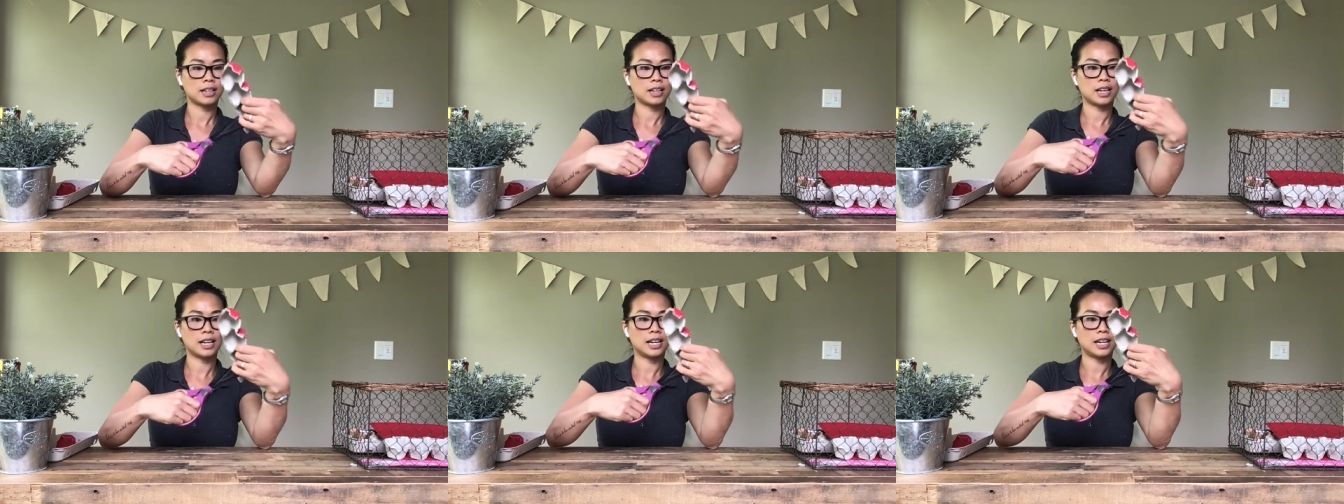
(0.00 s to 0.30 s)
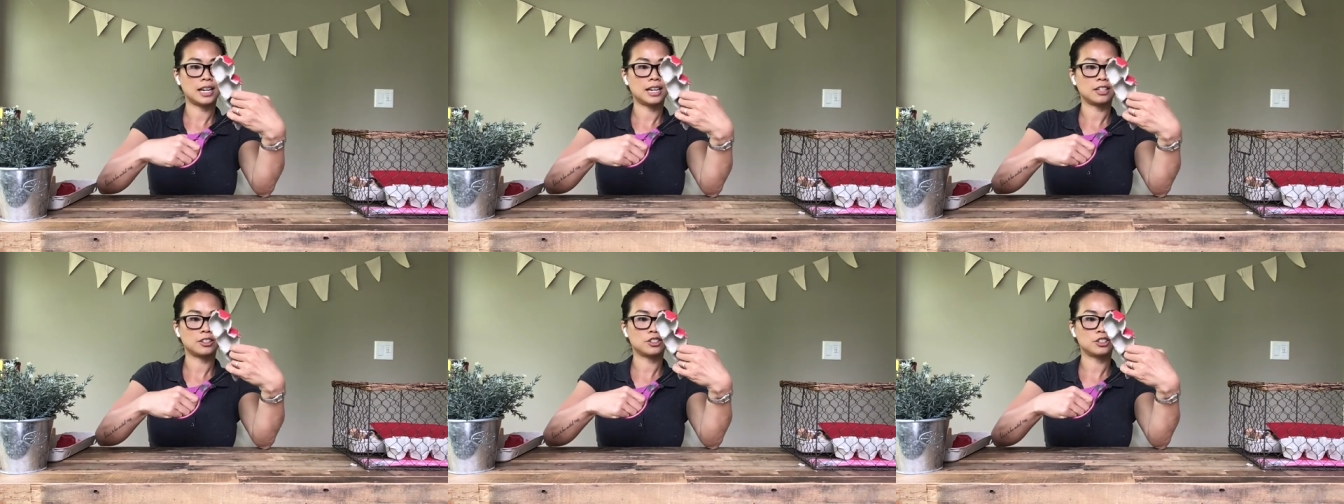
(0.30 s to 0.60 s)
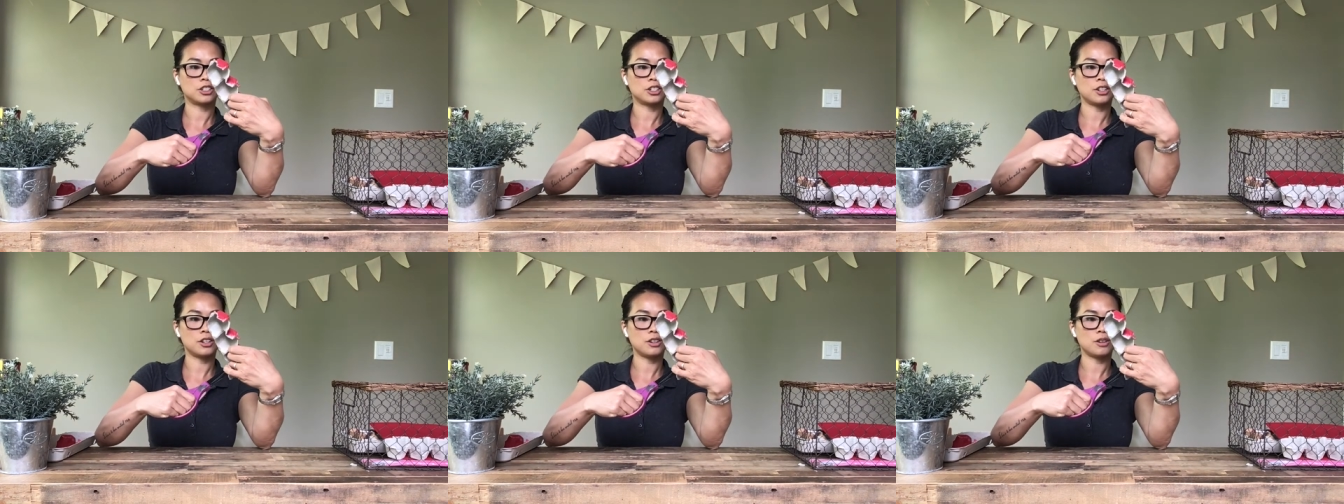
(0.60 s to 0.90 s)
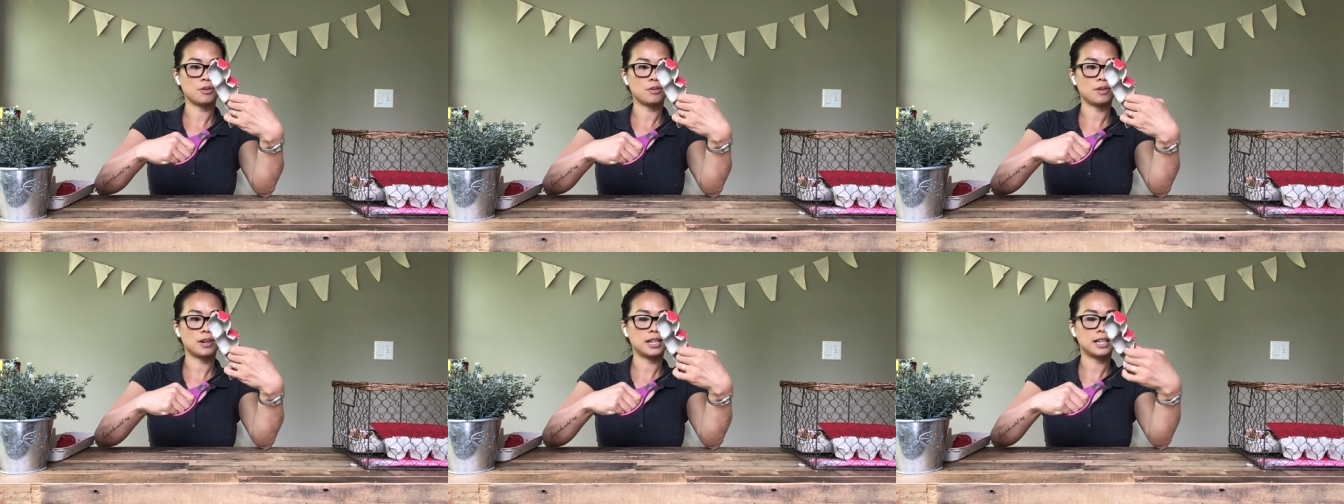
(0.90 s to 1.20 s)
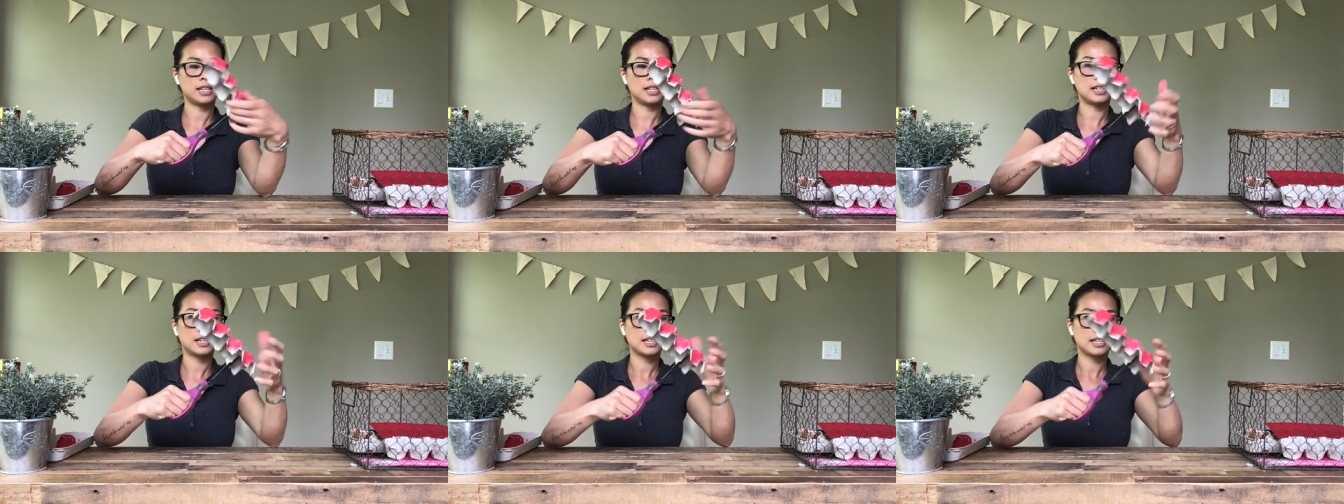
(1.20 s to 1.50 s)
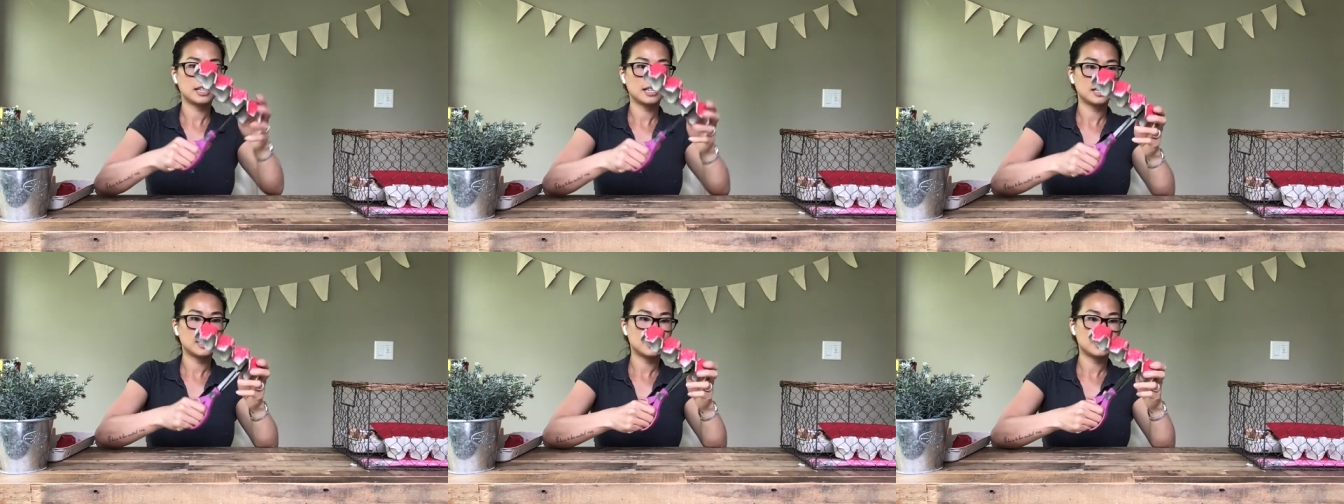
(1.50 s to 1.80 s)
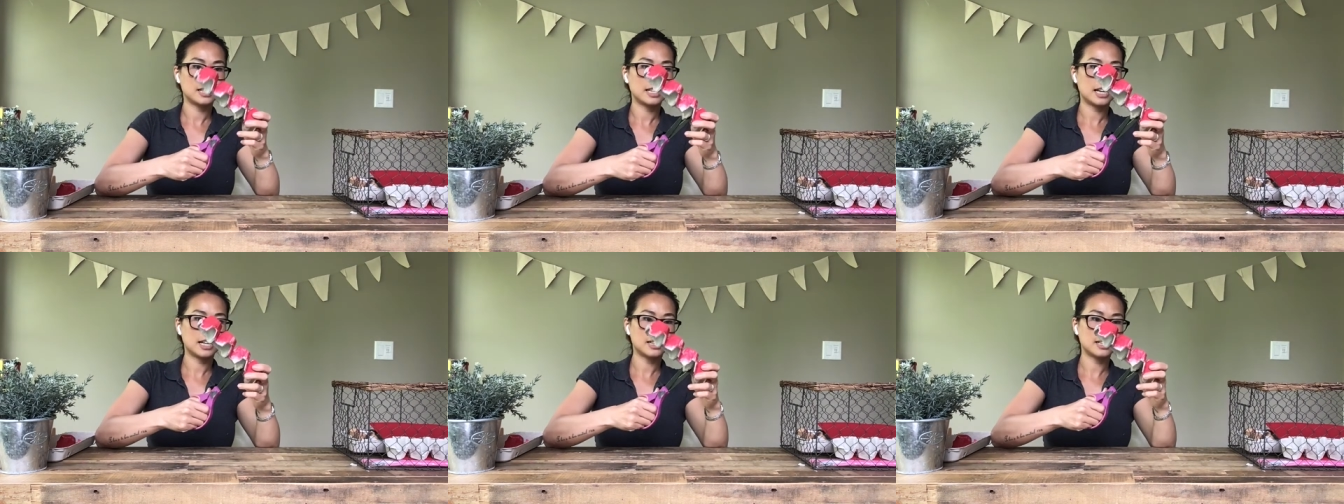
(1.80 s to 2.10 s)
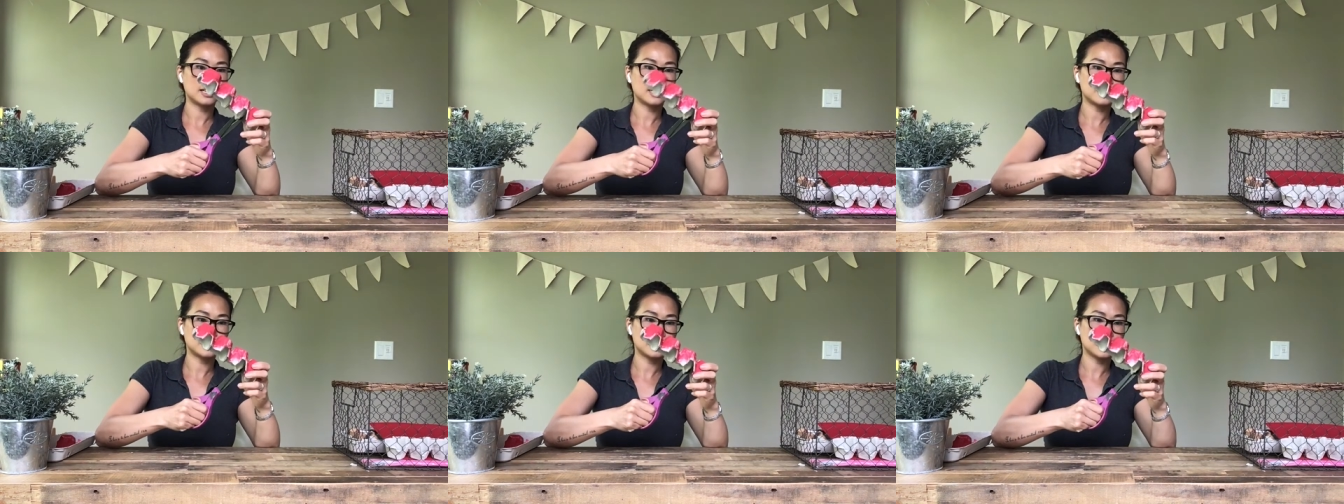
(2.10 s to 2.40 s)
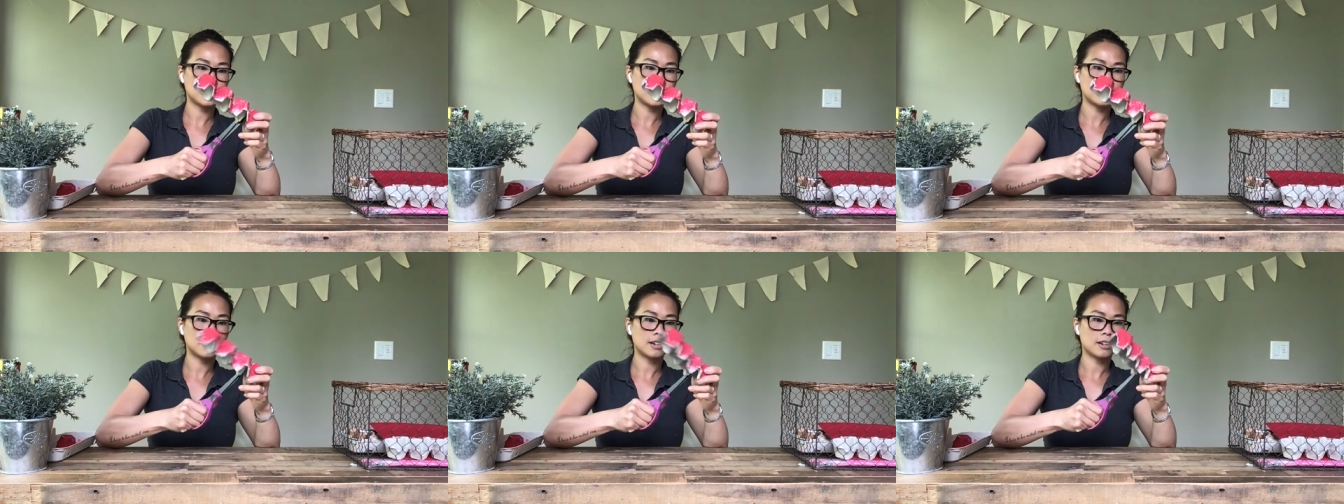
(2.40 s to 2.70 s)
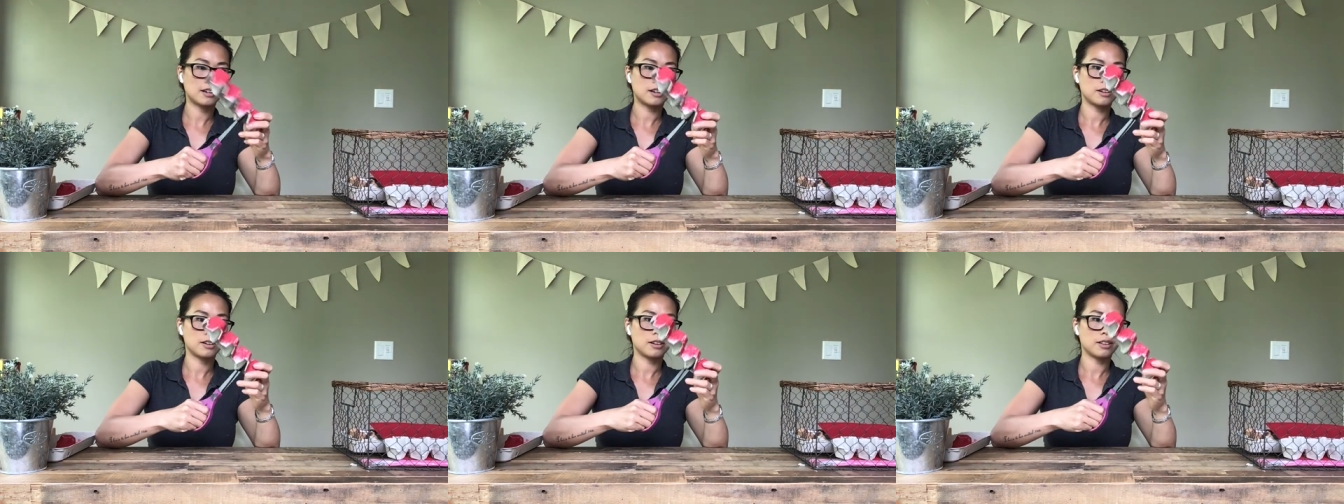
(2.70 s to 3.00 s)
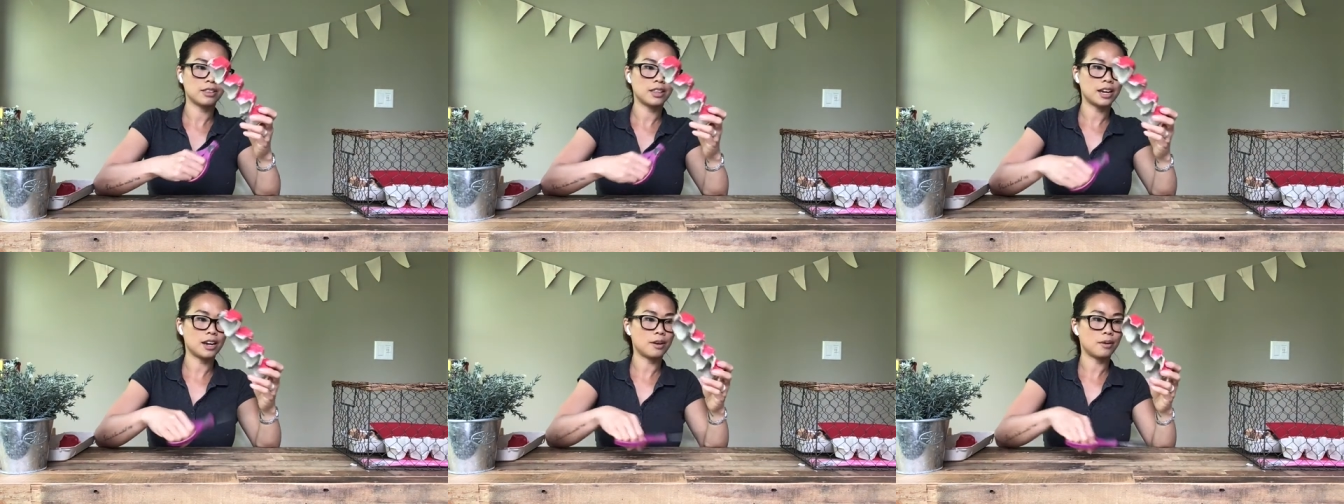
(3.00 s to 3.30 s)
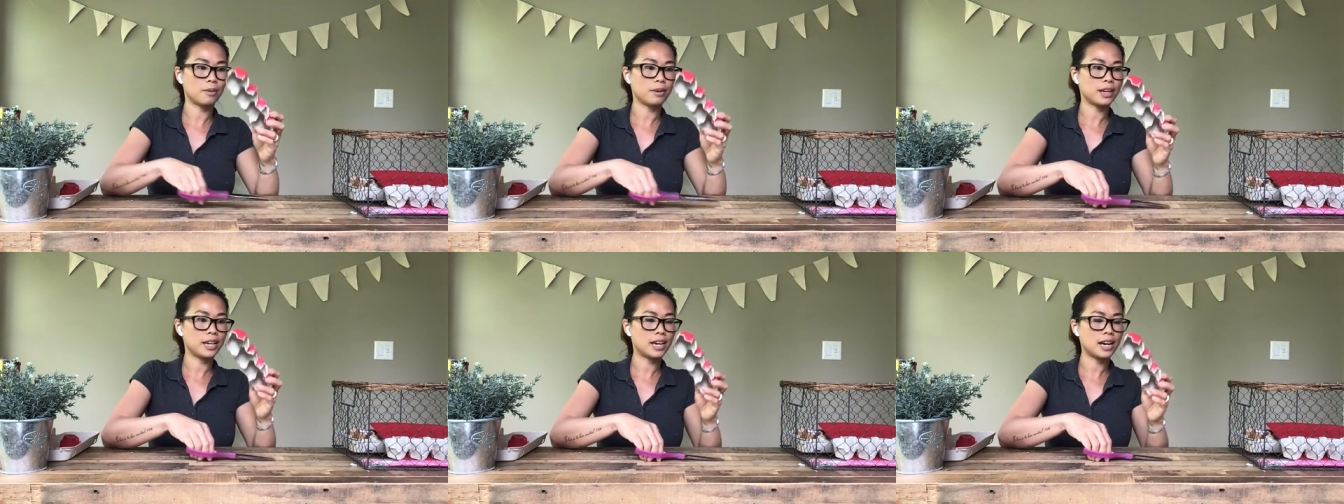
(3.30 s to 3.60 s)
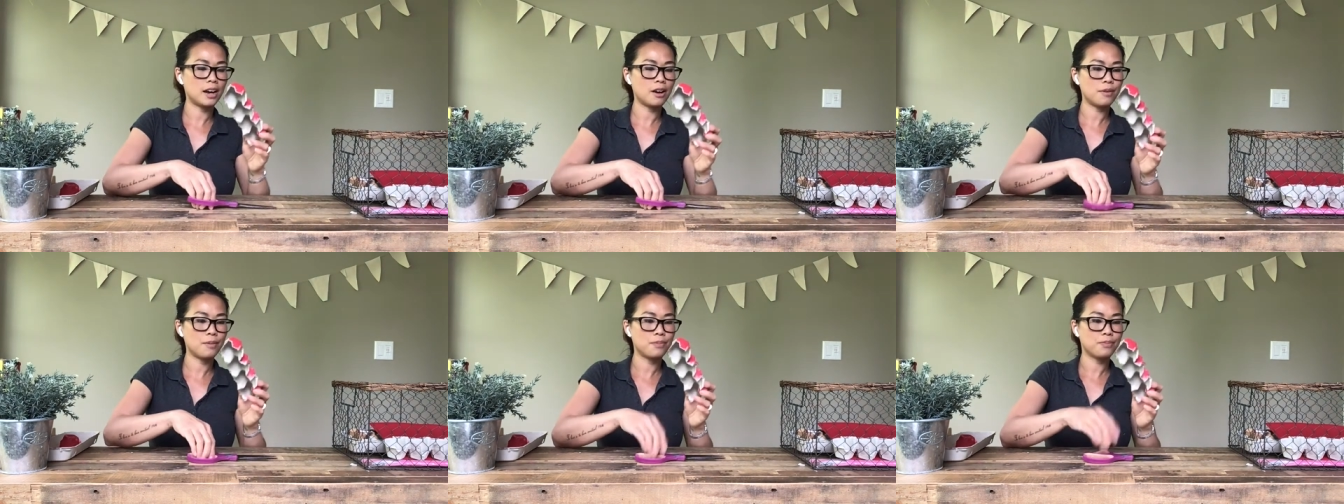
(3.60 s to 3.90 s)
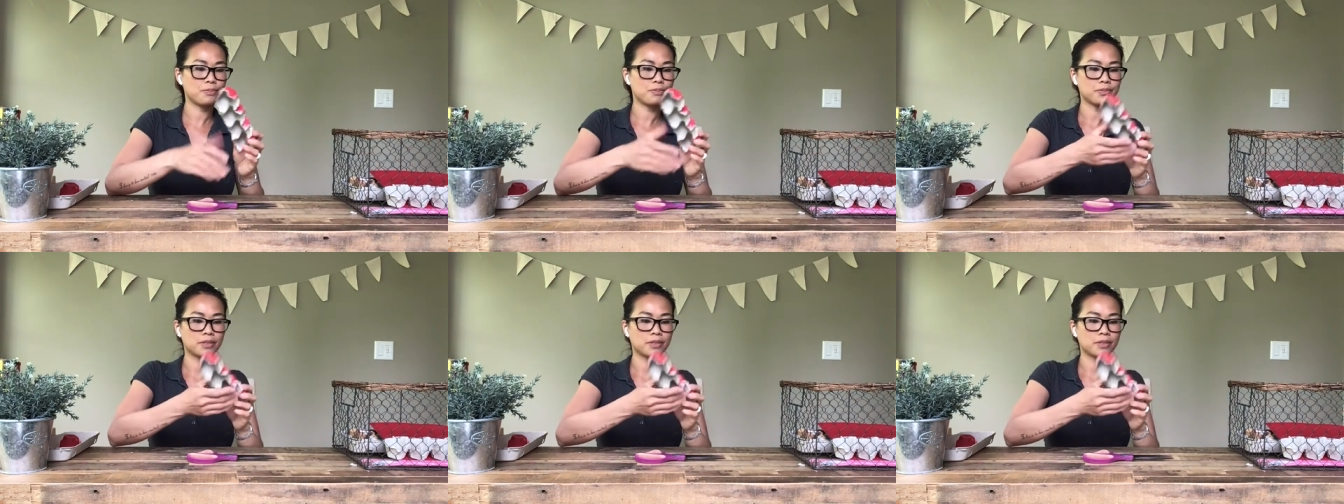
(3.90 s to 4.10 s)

And I'll show you what that looks like. There we go.